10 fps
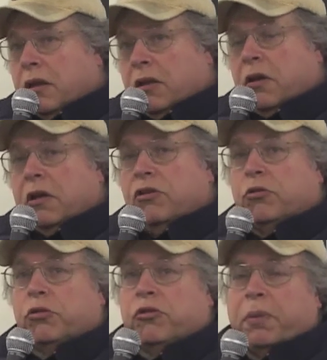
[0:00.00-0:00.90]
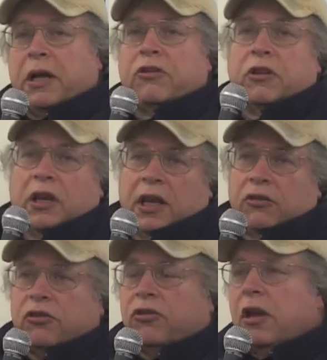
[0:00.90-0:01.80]
you know, is a response
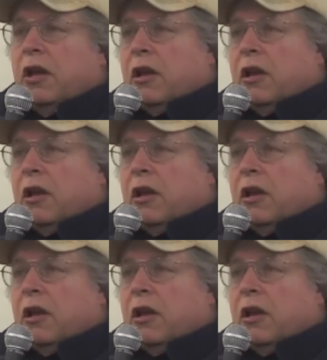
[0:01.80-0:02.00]
against